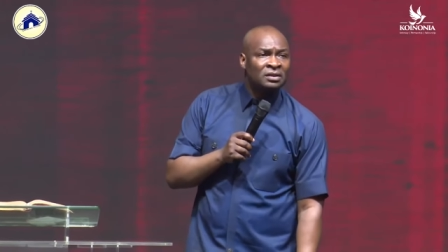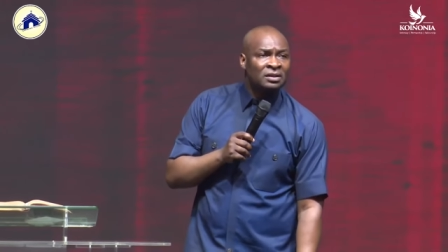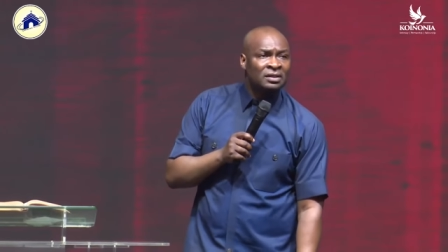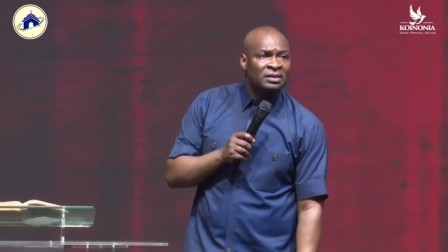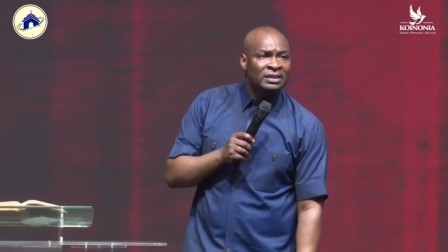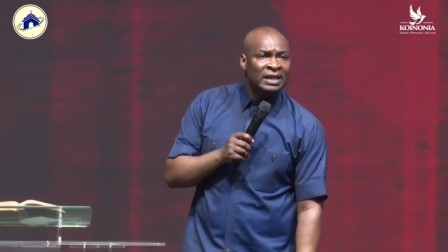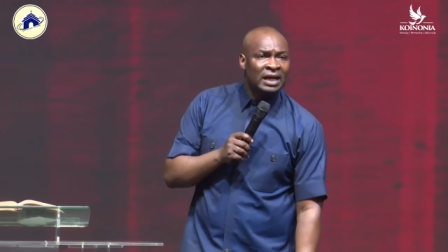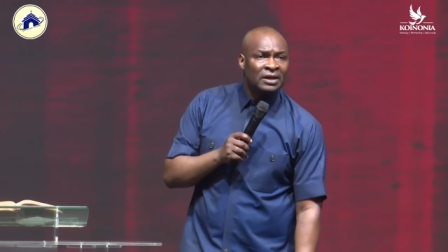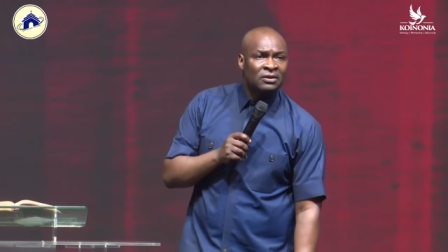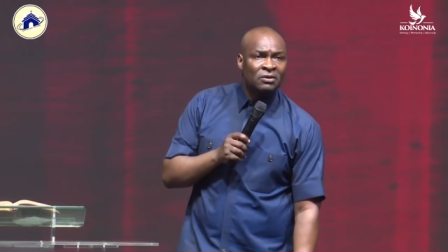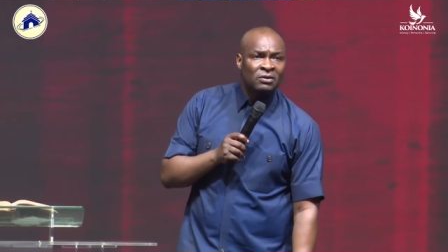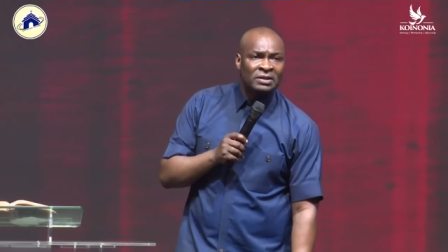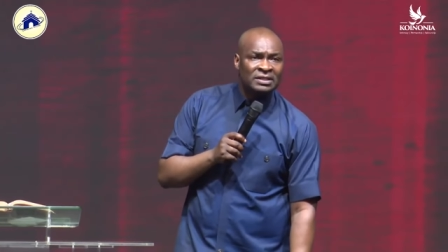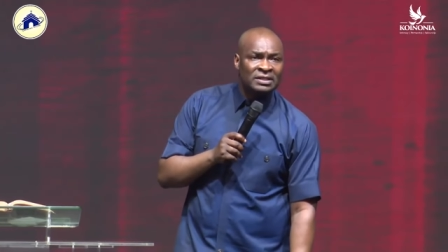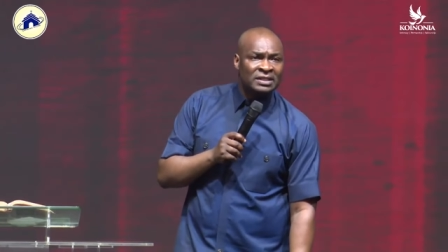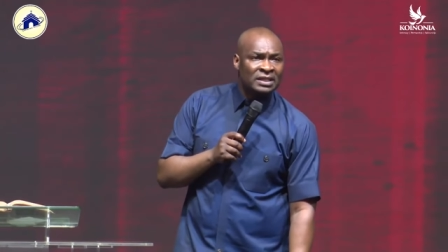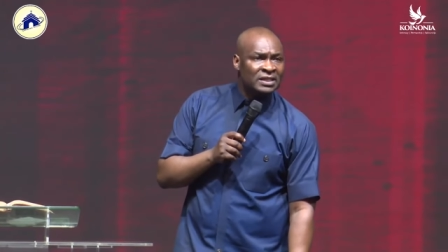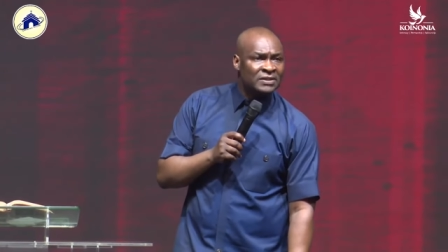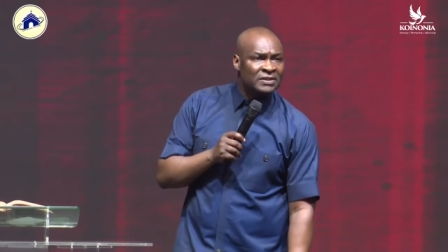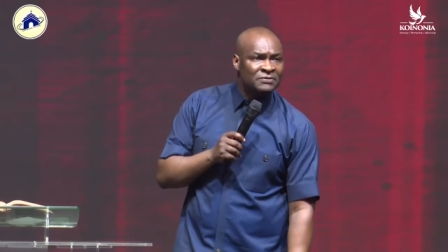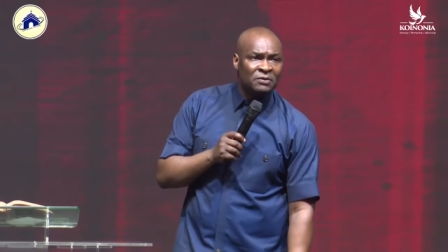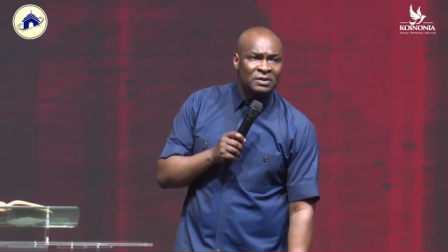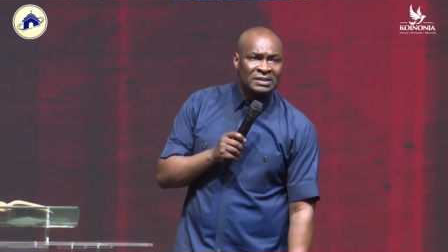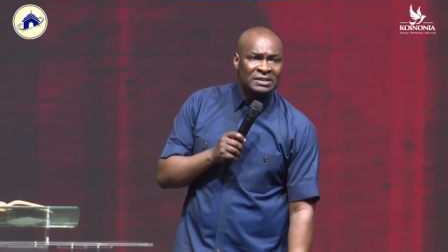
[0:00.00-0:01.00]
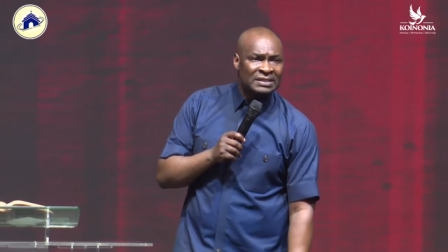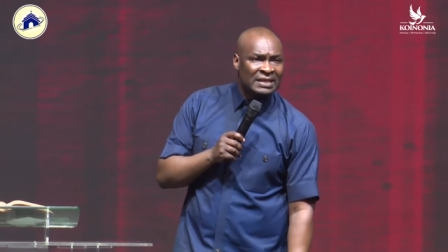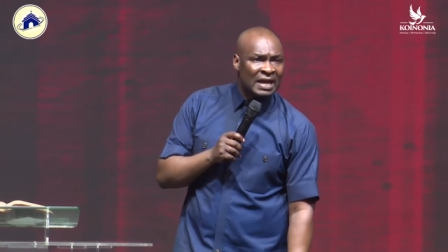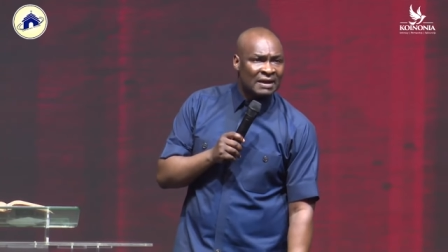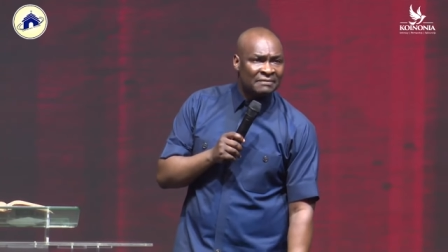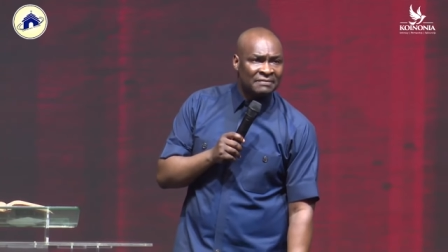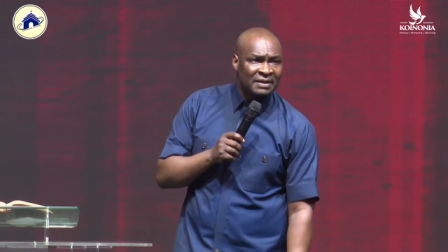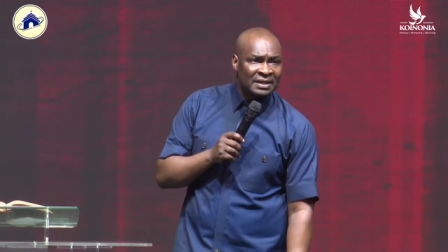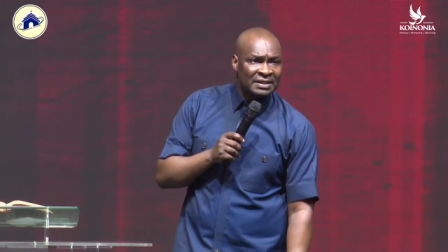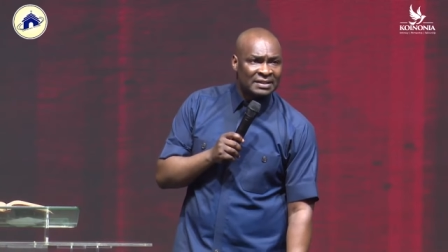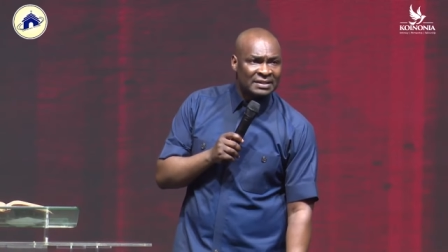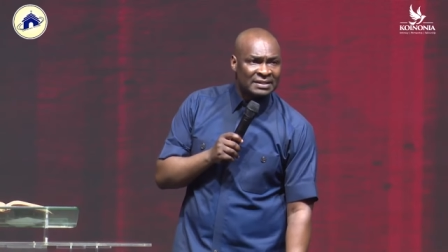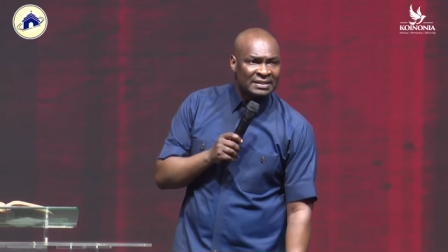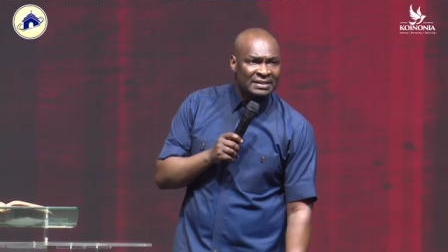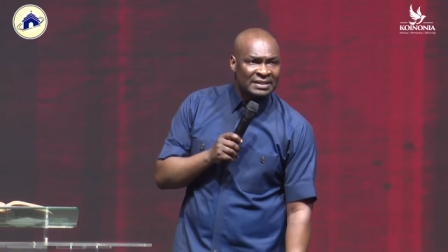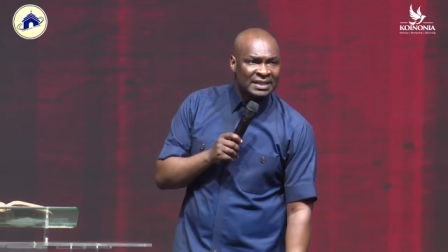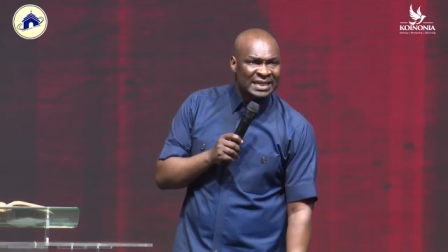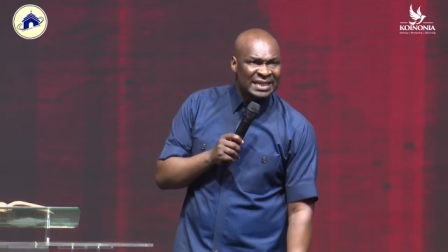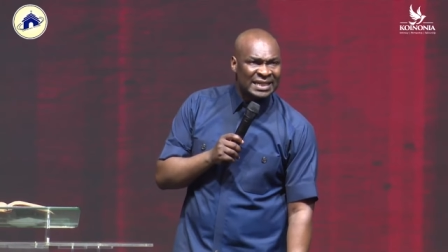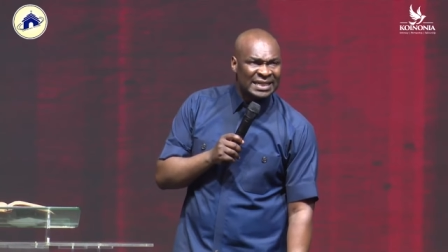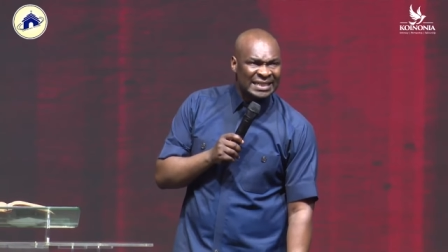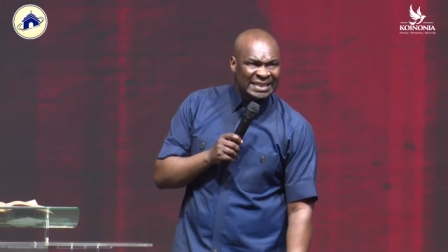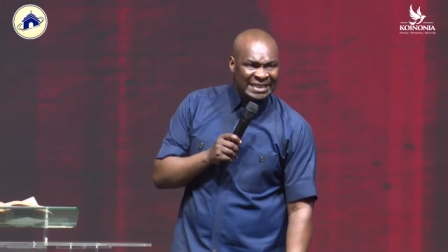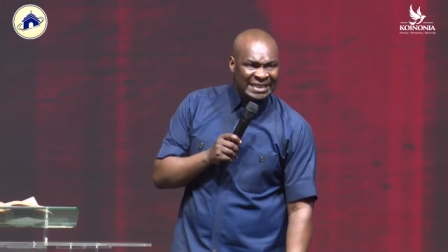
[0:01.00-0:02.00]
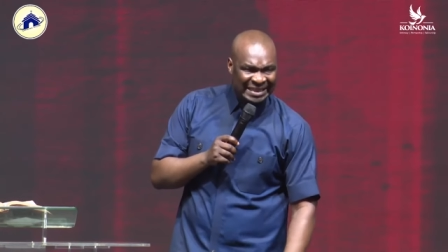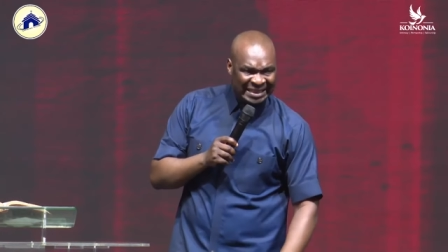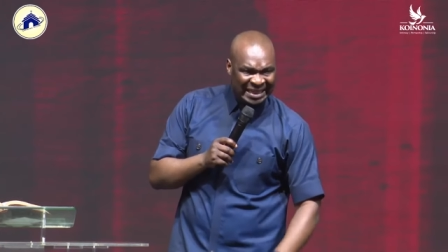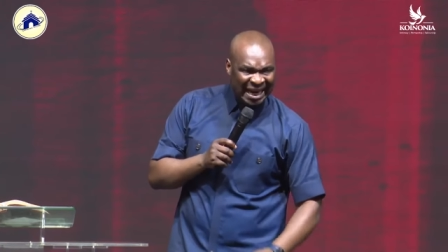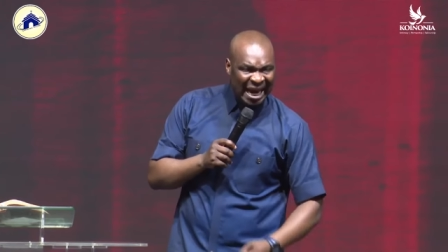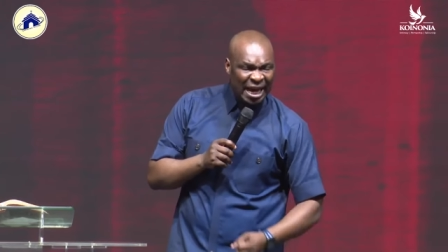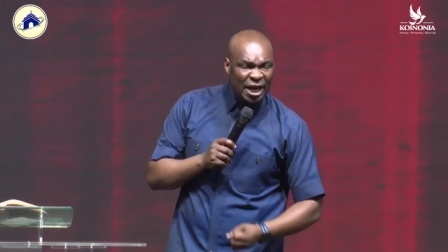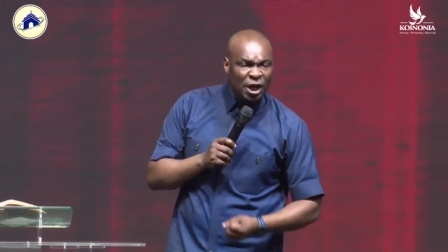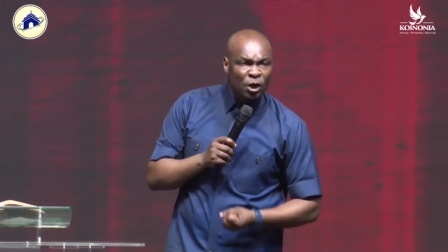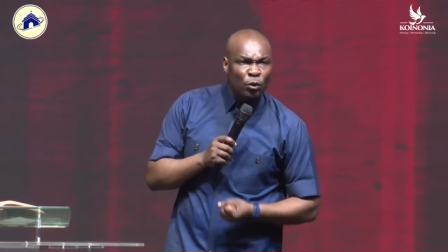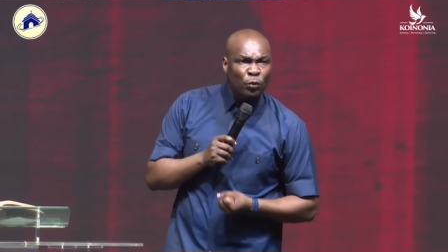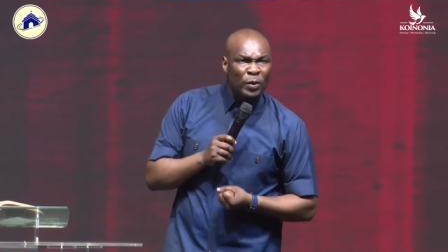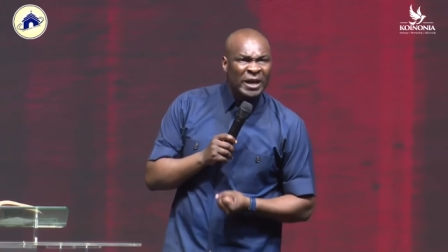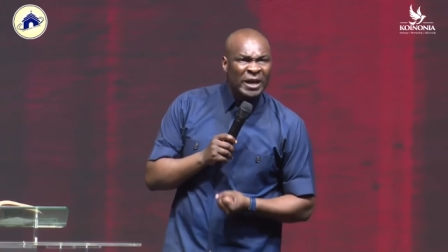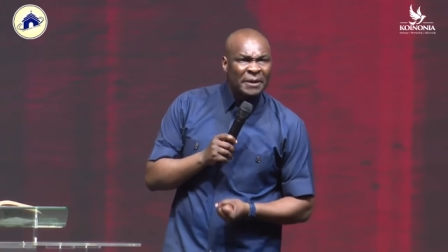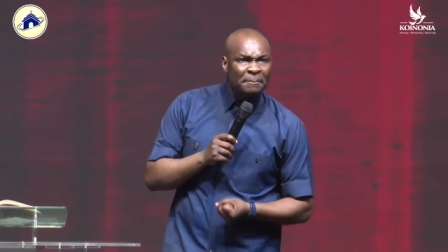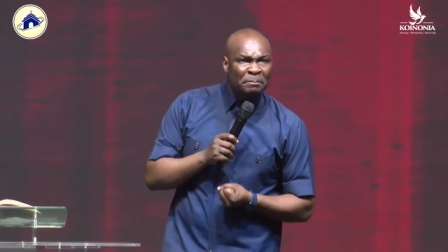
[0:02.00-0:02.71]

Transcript: The anointing is for servants. Genuine